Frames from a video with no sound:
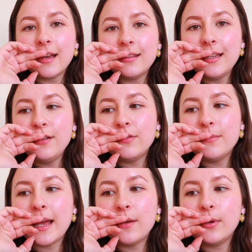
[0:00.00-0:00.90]
I think
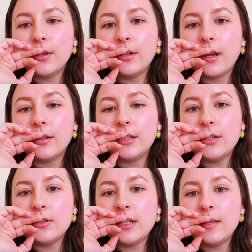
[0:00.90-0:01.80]
from now on, I'll
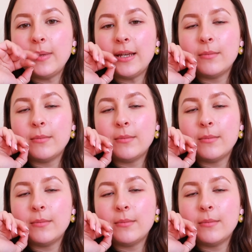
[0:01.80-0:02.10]
usually be